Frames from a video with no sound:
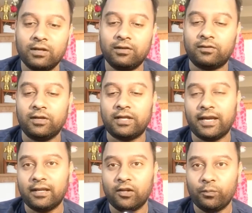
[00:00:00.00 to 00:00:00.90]
So you
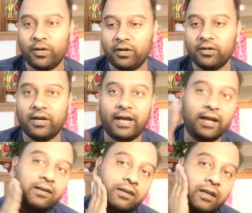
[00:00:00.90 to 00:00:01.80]
take a little bit on your
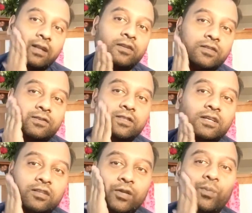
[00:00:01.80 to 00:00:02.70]
hand and you just
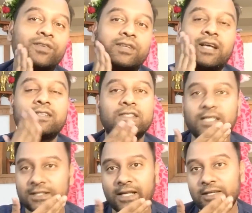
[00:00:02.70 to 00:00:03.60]
gently massage it
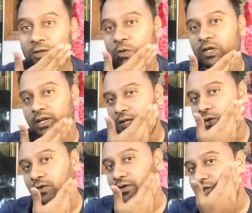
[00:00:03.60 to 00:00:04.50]
just like you
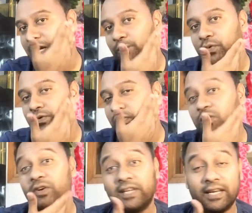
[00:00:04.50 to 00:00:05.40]
use a shampoo. So
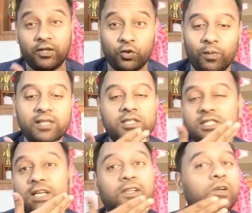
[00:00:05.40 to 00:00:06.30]
don't take it too much,
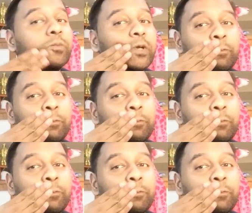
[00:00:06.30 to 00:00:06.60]
just take a little bit